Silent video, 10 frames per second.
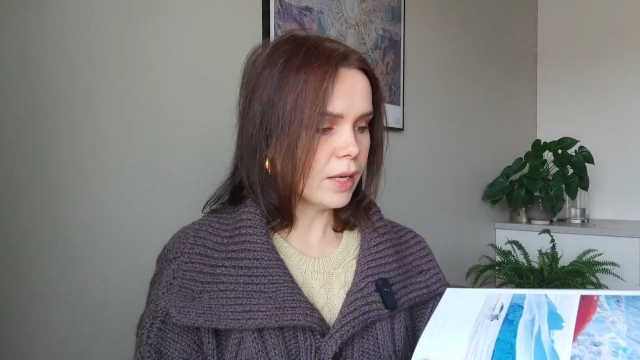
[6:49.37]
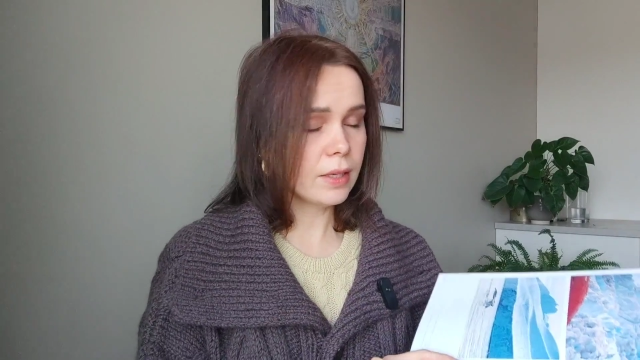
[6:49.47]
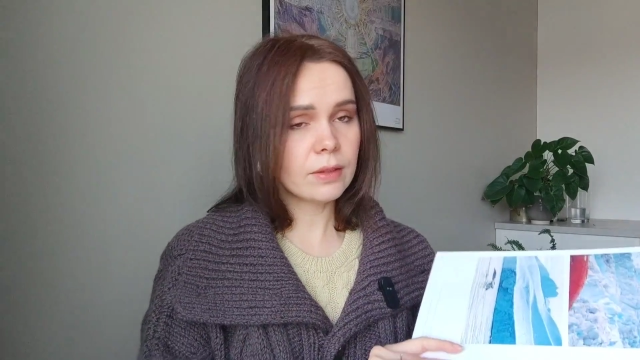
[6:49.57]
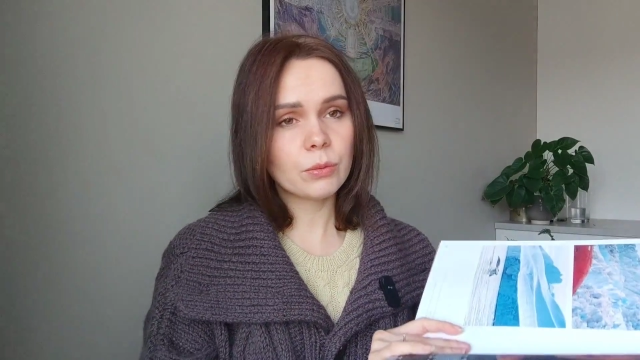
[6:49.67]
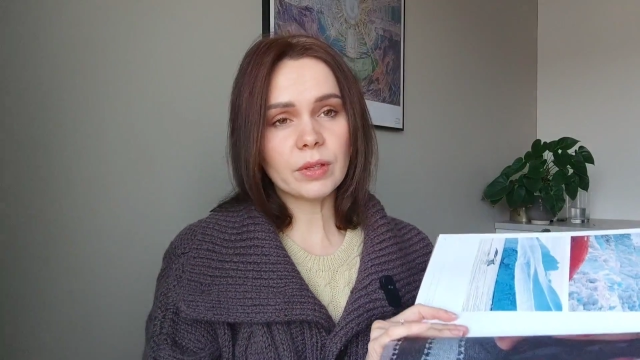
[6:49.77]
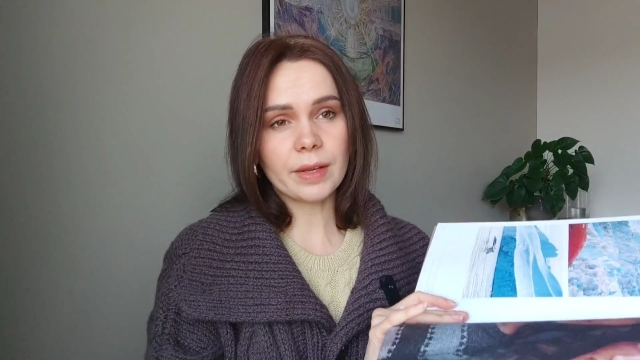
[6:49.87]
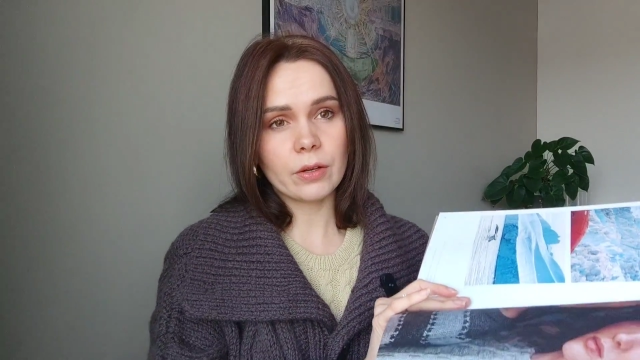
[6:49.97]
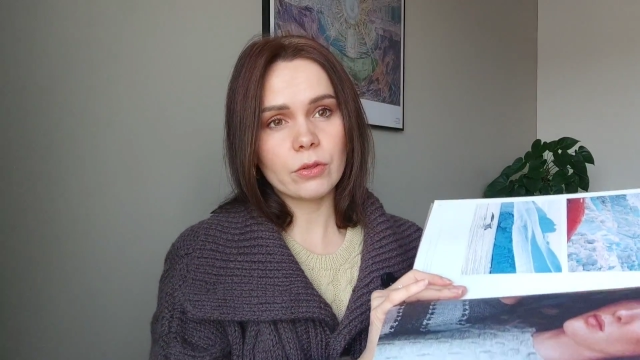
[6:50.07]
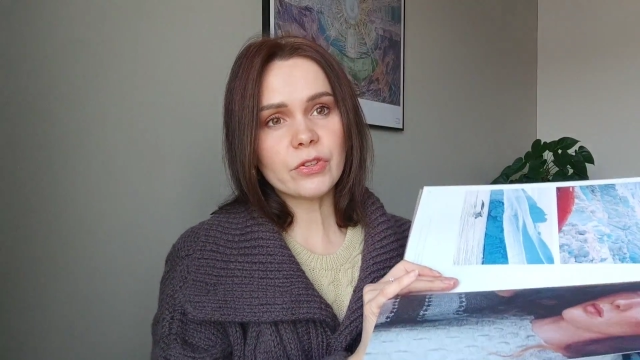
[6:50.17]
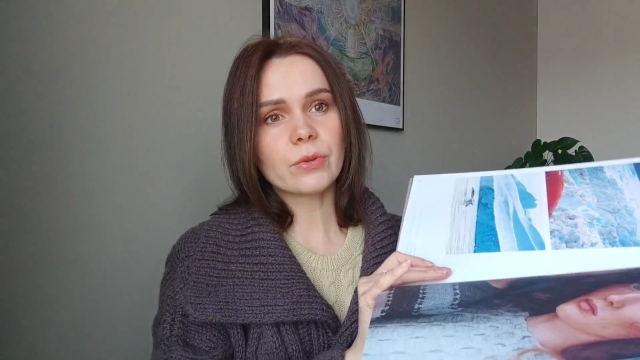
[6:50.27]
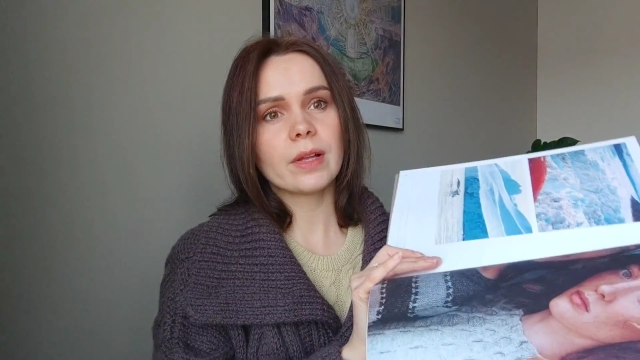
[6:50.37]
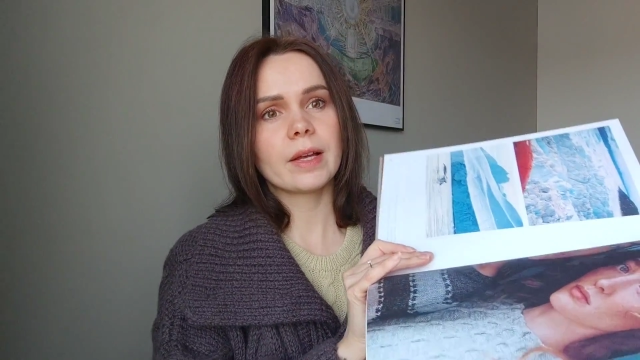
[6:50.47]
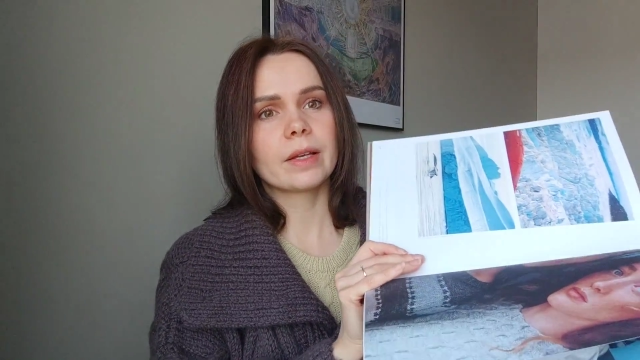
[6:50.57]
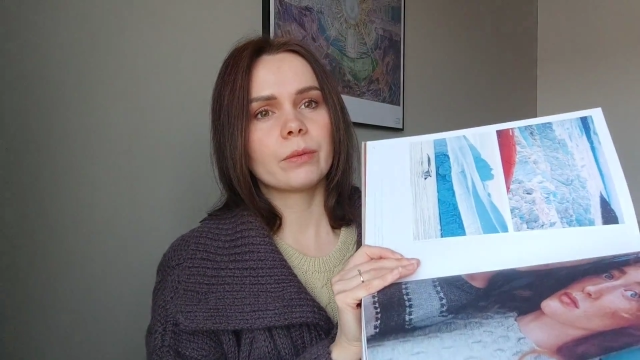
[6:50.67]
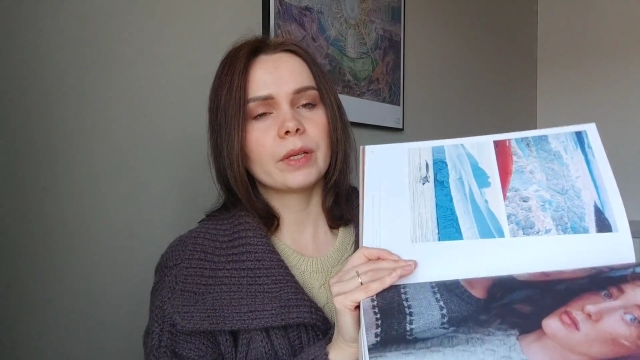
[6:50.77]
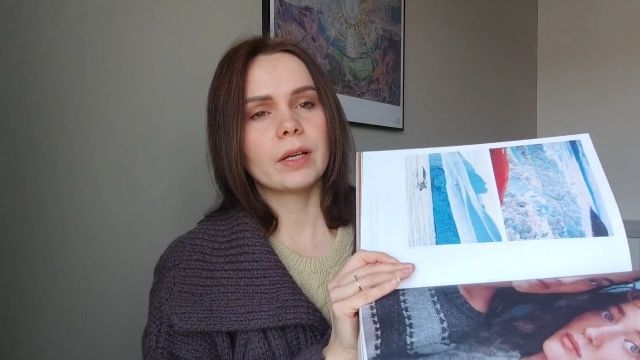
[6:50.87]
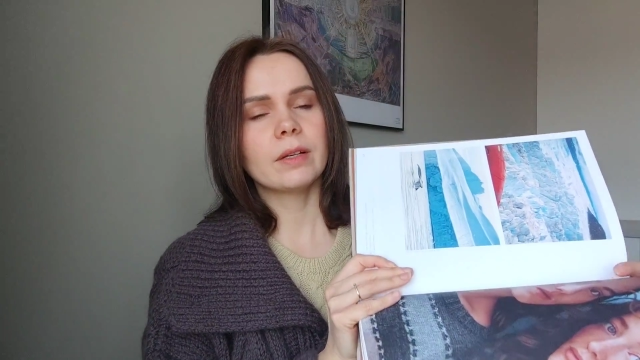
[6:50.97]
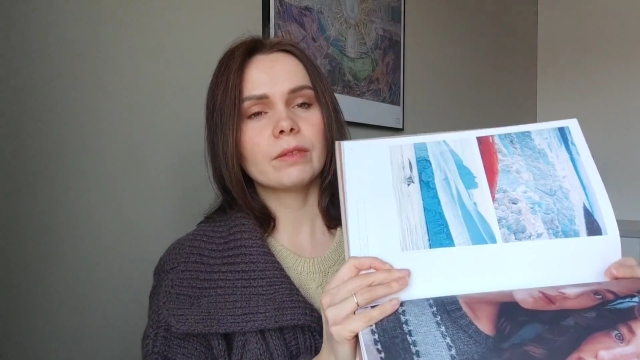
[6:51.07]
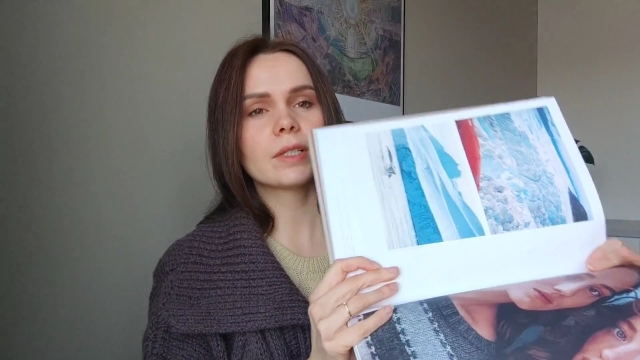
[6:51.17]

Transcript: And what I also like, we have